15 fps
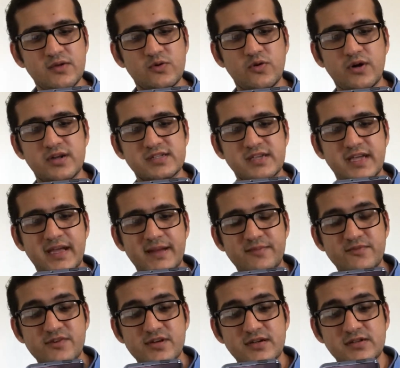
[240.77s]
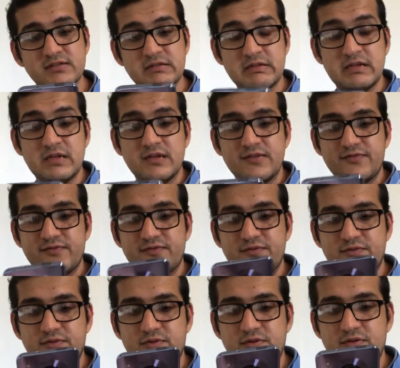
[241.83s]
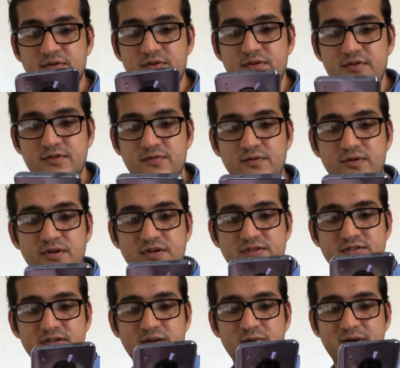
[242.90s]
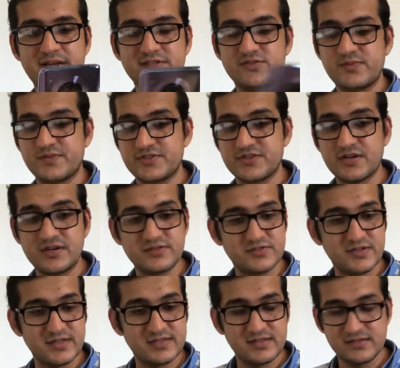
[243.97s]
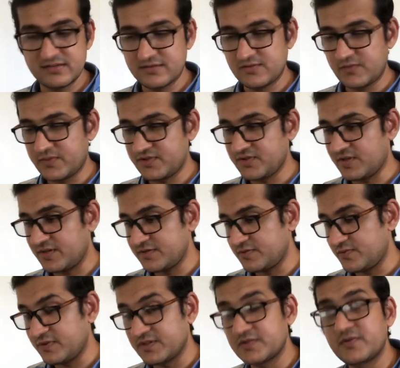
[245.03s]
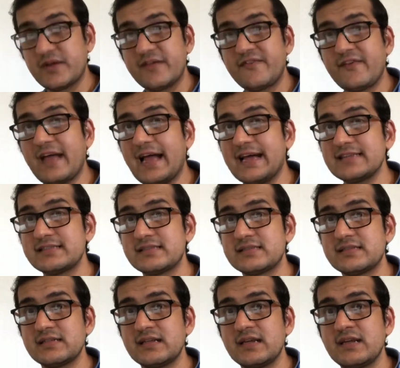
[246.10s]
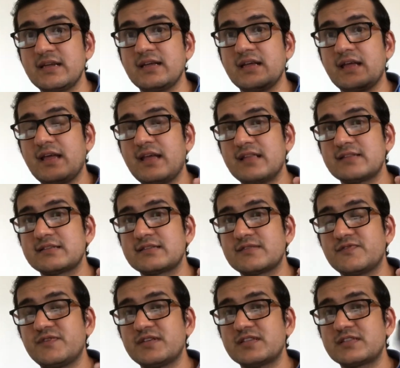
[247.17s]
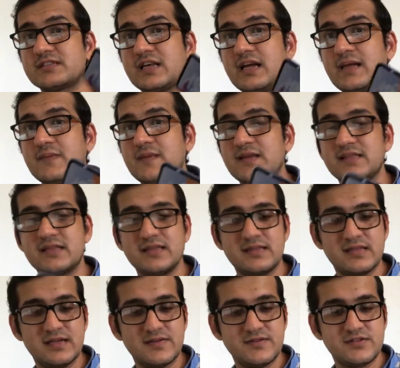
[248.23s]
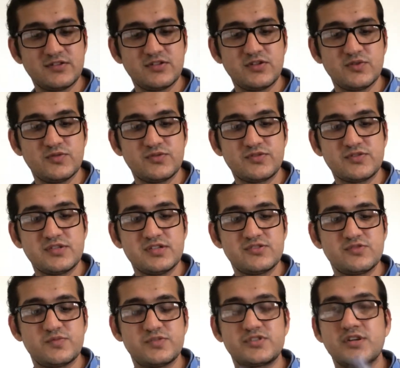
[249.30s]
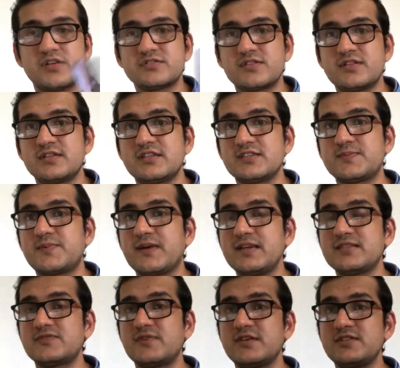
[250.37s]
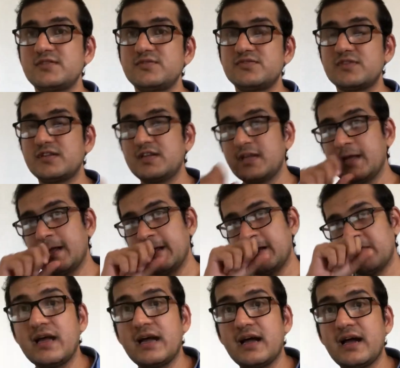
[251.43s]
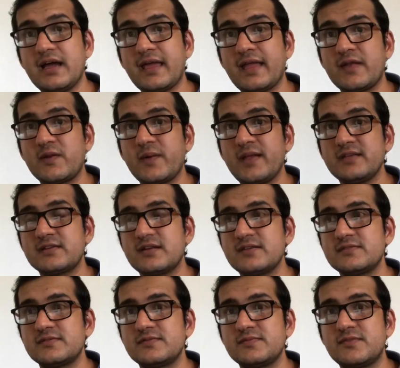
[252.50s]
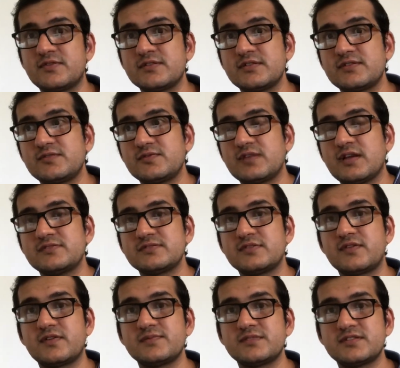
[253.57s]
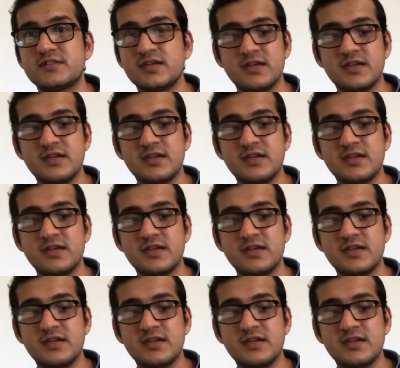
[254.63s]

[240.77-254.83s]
quad camera, 4 watts Hawaii supercharger. I think the supercharger works very fast, and this is the first time I think they have introduced this supercharger in this price range. Usually high-end range around more than 2,000 dirhams